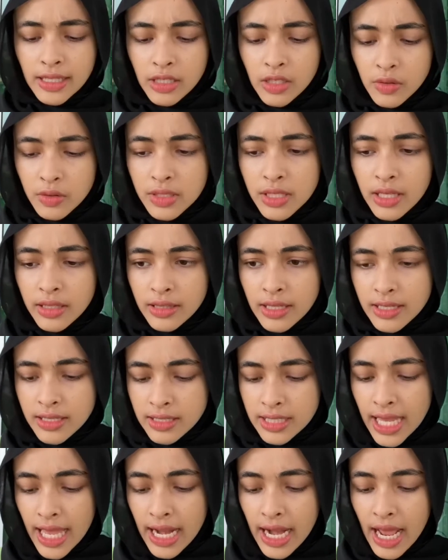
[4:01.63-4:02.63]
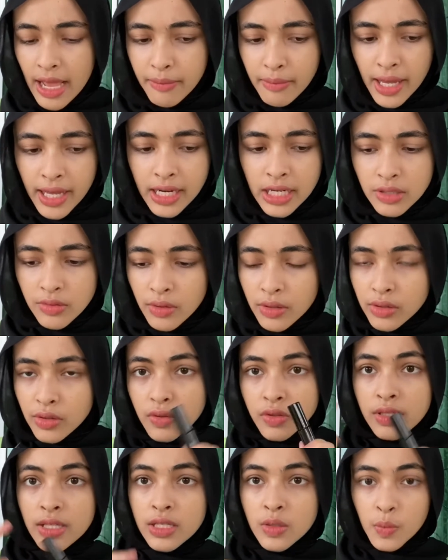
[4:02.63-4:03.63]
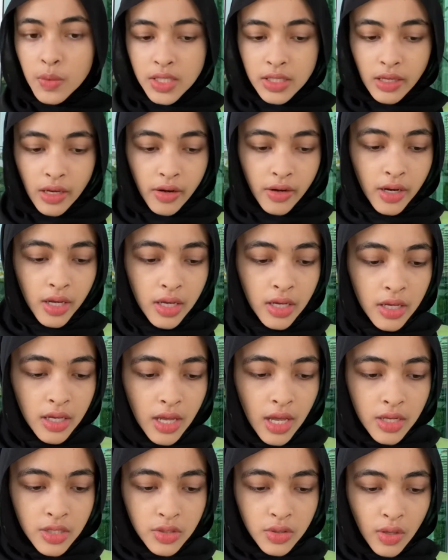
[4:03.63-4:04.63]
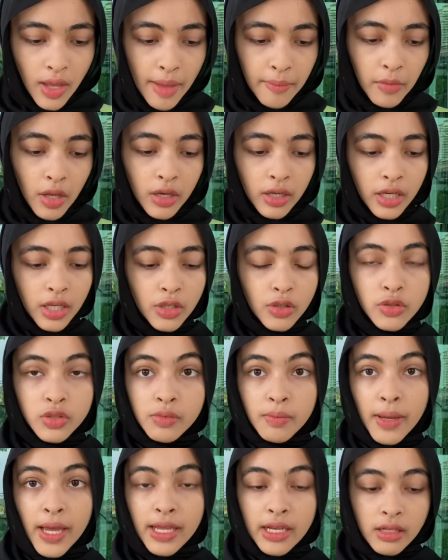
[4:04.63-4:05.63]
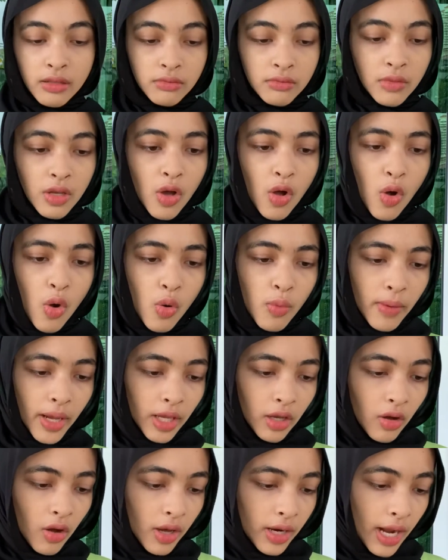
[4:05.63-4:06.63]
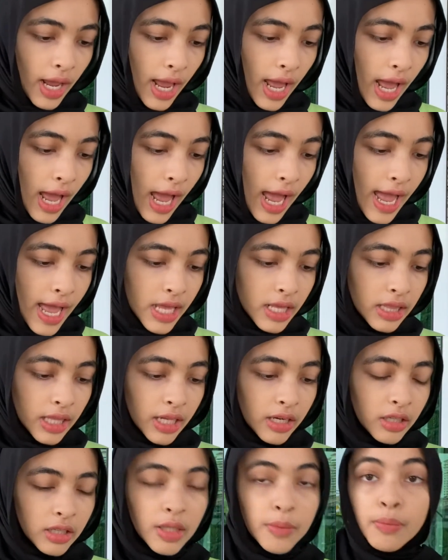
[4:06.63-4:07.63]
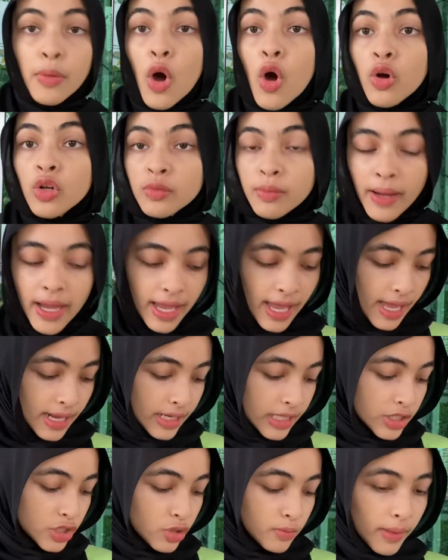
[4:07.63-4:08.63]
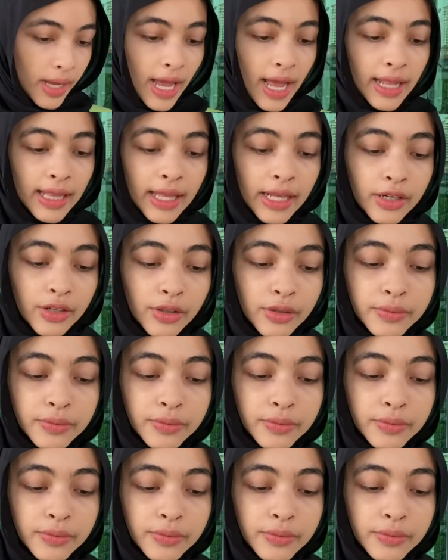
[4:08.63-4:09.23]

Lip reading: using this set, I might as well use this mascara. So I'm not gonna use my... Oh my god, I literally poked my hand into my highlighter.